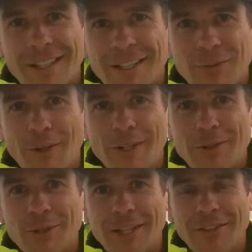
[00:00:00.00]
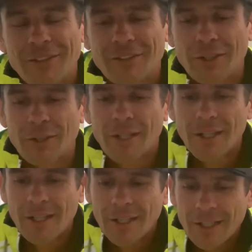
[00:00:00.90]
It's fucking crazy. So
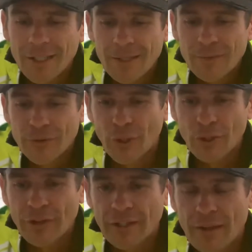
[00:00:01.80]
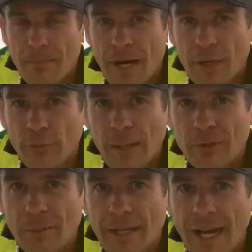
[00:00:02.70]
don't think that the money and fame is
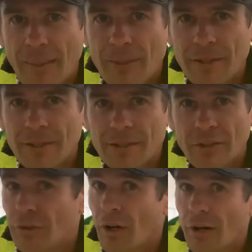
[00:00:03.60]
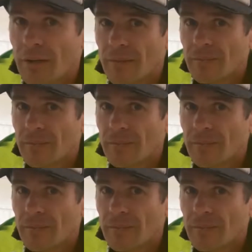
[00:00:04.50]
going to make you happy, because it's not.